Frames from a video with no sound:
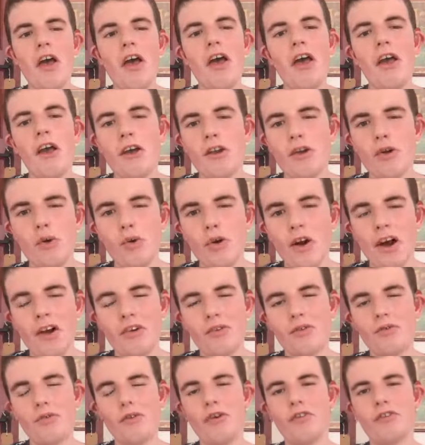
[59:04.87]
in or
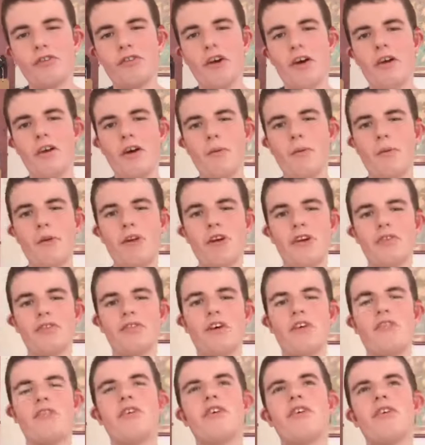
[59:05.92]
out of lockdown, I believe.
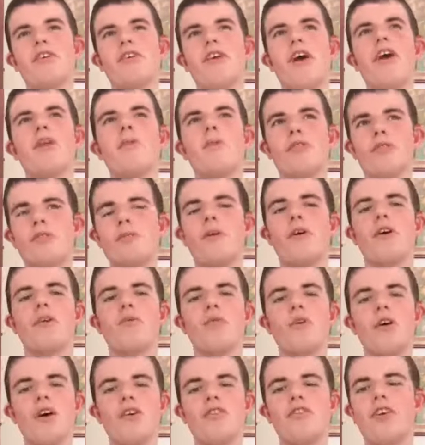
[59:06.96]
So I think the elements of
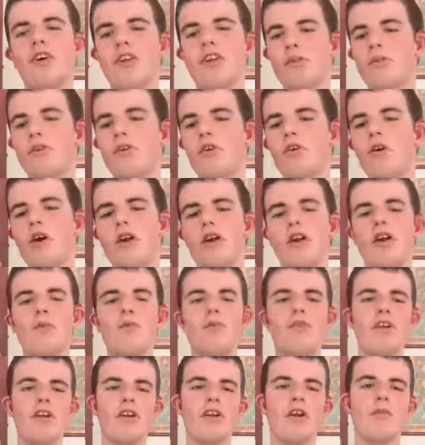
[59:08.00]
it work together really well, and I
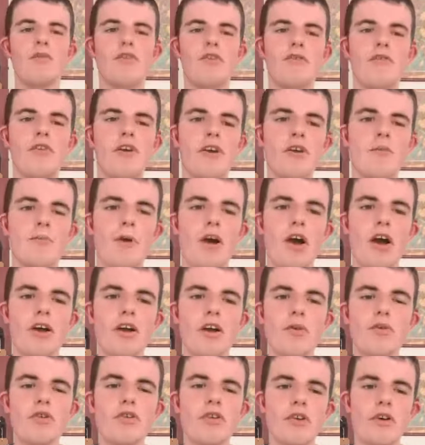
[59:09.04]
really love the
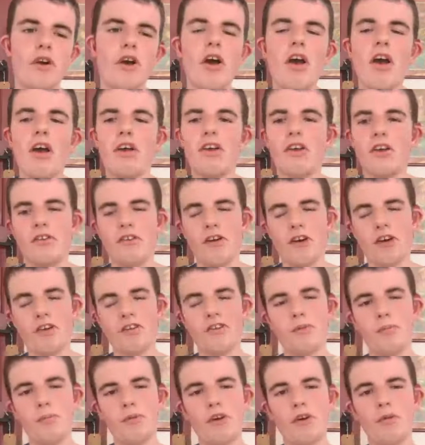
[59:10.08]
feedback. I've got to, thank
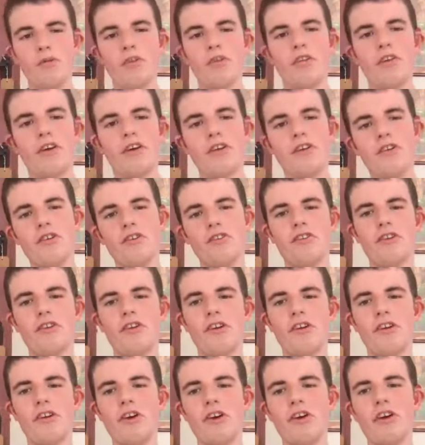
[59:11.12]
some people. Thank you
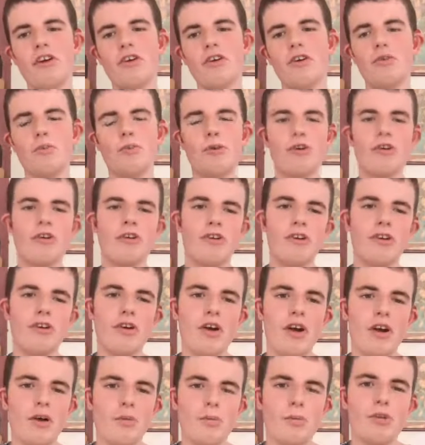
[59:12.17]
to, Enoch Makungu,
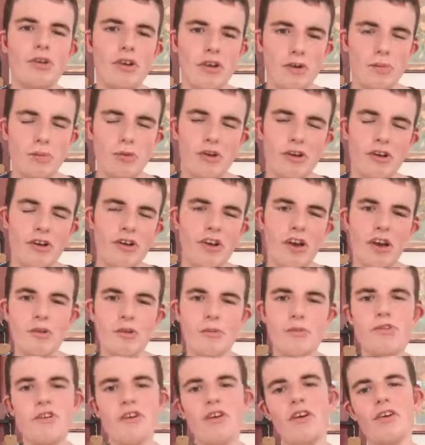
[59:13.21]
our brilliant head
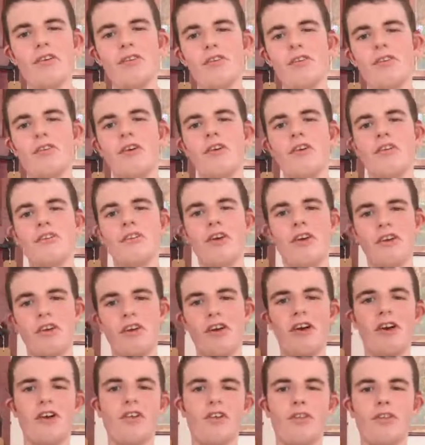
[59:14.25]
of news, who's so
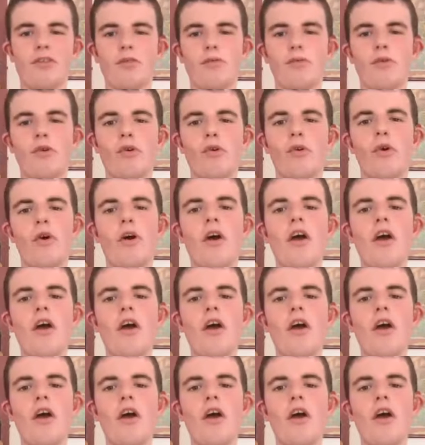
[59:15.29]
dedicated to Raw,